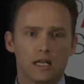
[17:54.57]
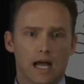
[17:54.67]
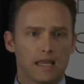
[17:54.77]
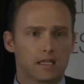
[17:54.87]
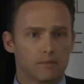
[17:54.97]

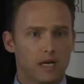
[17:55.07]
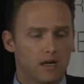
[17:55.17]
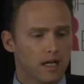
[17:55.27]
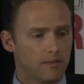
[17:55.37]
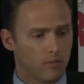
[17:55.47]
I think the
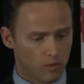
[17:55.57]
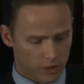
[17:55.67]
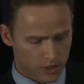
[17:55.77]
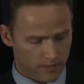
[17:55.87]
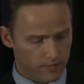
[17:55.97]
paradigm will
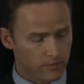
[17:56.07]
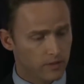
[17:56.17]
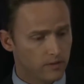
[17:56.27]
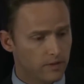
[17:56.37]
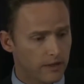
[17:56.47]
shift for
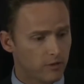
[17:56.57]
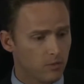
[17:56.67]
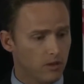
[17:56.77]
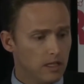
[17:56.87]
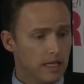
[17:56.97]
the
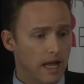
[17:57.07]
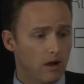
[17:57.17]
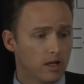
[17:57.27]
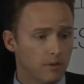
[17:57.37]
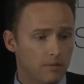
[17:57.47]
favorable
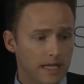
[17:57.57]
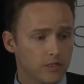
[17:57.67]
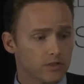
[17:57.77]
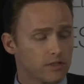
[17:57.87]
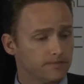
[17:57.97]
outcome of
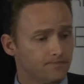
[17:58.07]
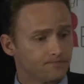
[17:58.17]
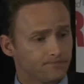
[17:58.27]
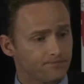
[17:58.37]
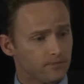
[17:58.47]
patients.
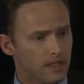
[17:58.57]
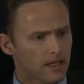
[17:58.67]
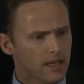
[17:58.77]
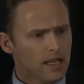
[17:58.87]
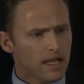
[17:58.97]

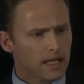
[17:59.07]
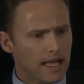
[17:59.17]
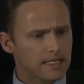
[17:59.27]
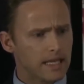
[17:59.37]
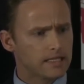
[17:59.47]

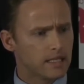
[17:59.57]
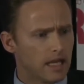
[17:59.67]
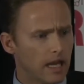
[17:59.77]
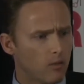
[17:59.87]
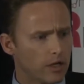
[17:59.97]
Last case
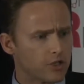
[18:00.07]
I want to